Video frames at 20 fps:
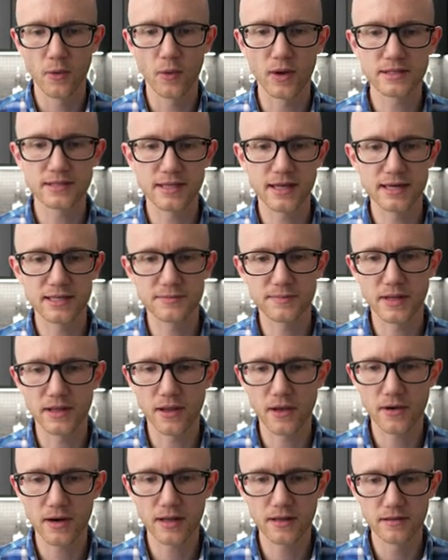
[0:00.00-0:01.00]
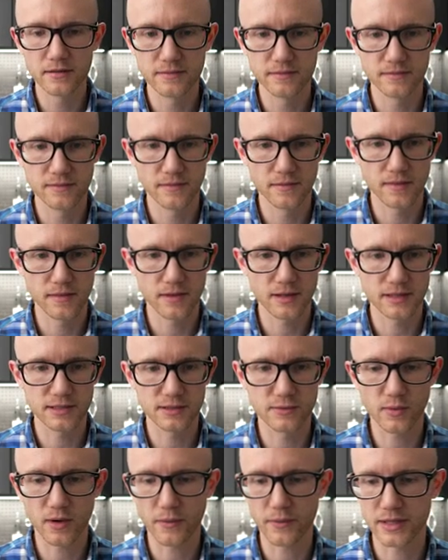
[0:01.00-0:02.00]
Once that has been loaded, this
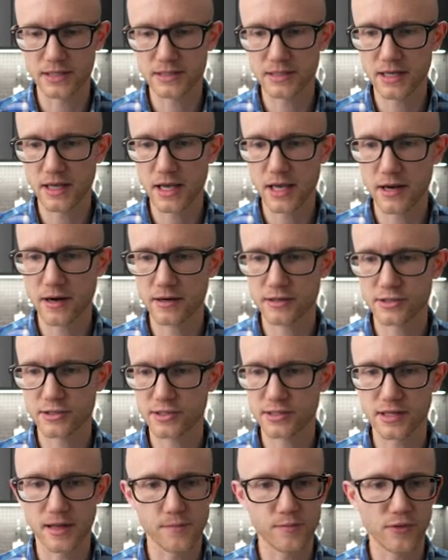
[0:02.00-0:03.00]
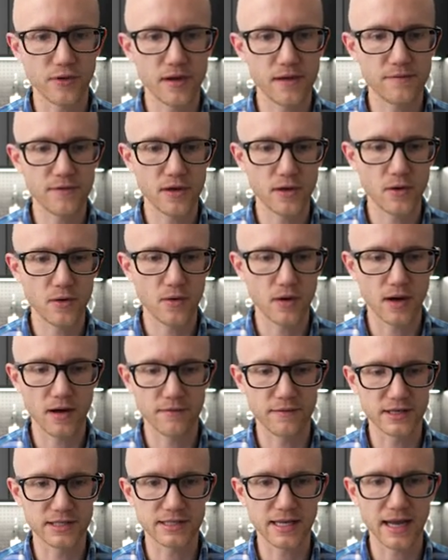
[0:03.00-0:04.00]
is what we see here. It's just a preview
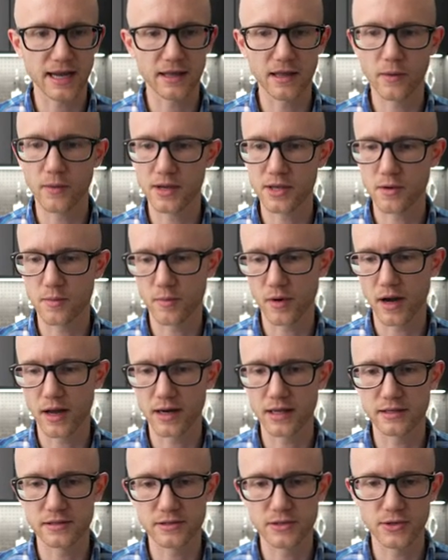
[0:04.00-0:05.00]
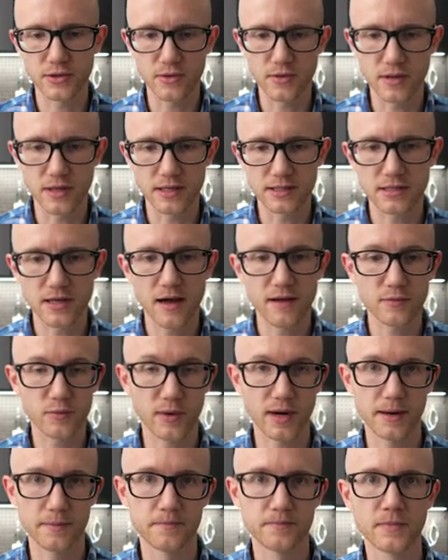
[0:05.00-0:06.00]
of exactly what you brought into the
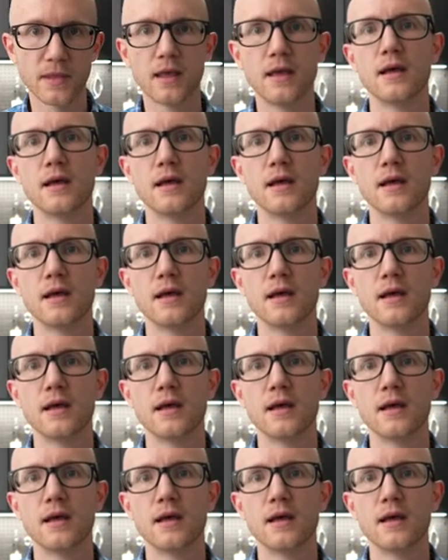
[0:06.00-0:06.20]
software.